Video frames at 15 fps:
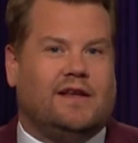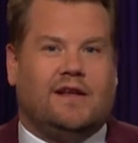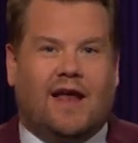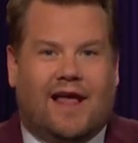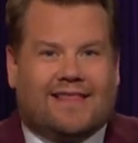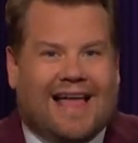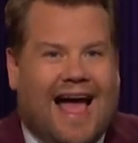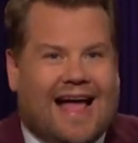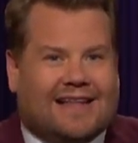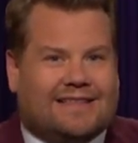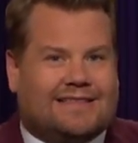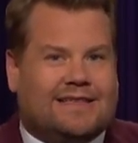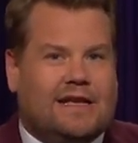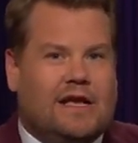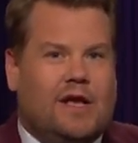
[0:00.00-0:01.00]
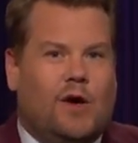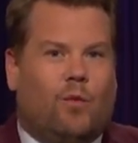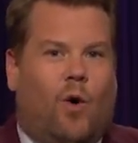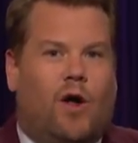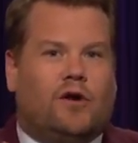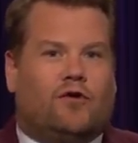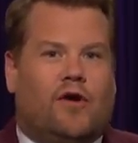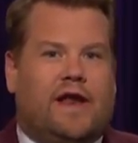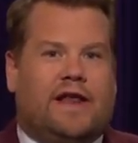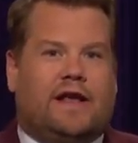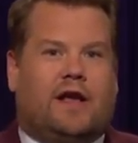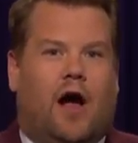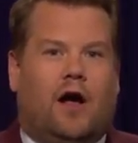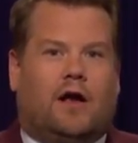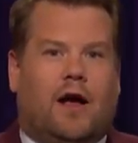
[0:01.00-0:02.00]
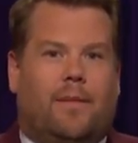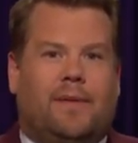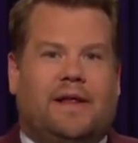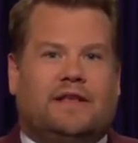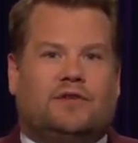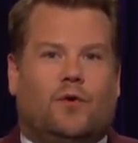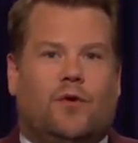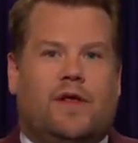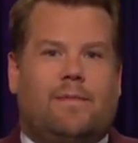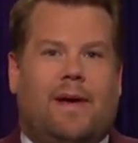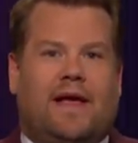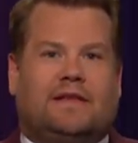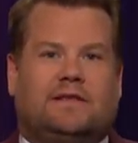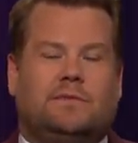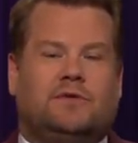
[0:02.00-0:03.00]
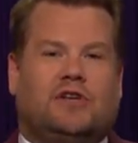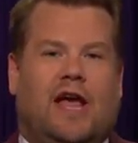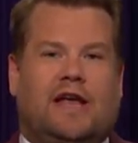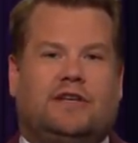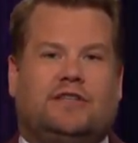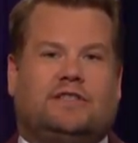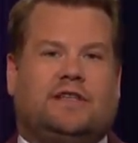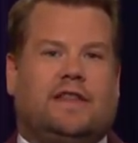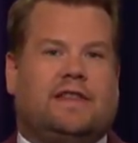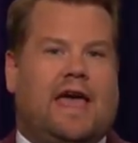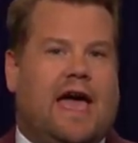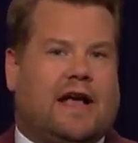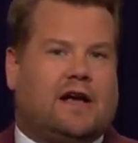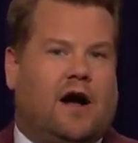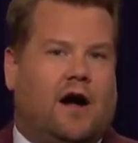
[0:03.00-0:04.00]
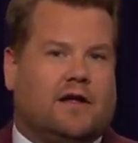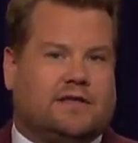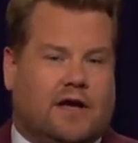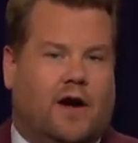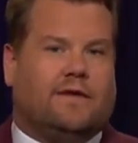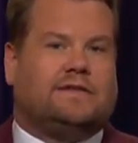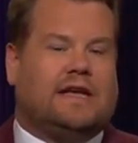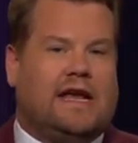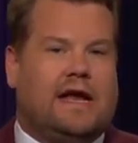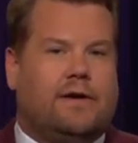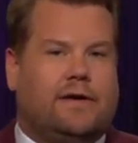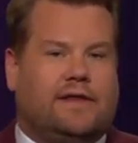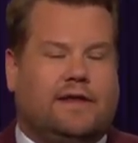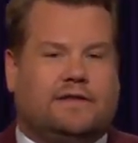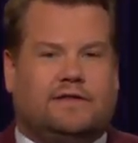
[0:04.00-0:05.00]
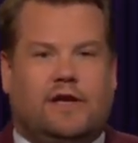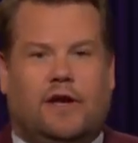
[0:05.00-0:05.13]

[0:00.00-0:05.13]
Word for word: Like that. One greeting card company has already made some changes to their cards after hearing this